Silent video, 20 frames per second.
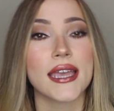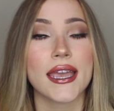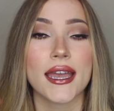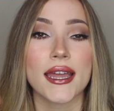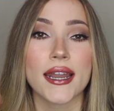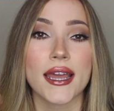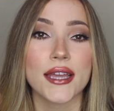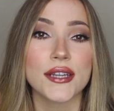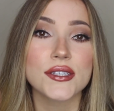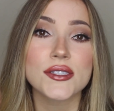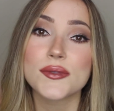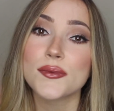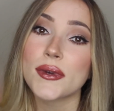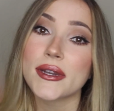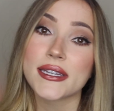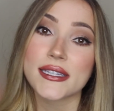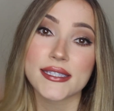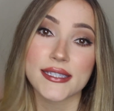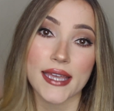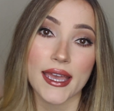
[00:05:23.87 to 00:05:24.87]
and I just
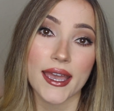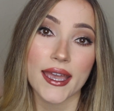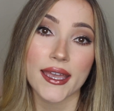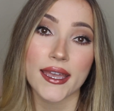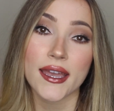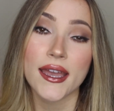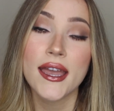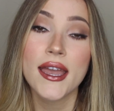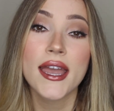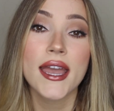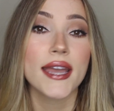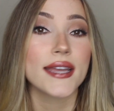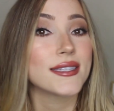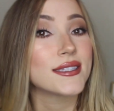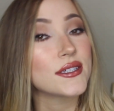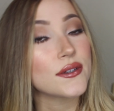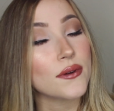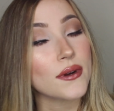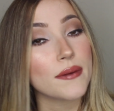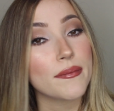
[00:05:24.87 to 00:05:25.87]
want to say
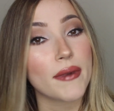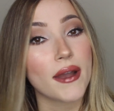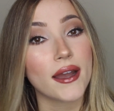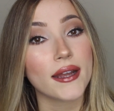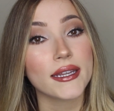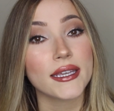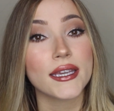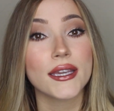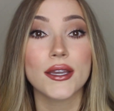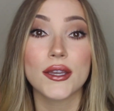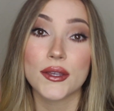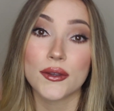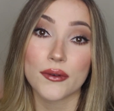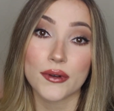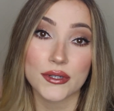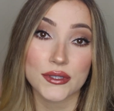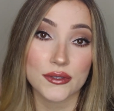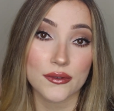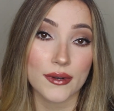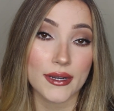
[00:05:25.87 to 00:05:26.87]
it's your body,
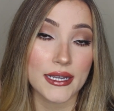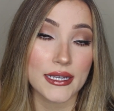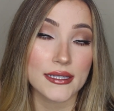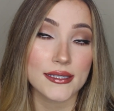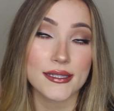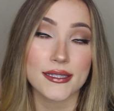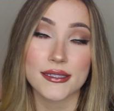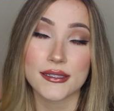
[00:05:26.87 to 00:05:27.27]
your choice.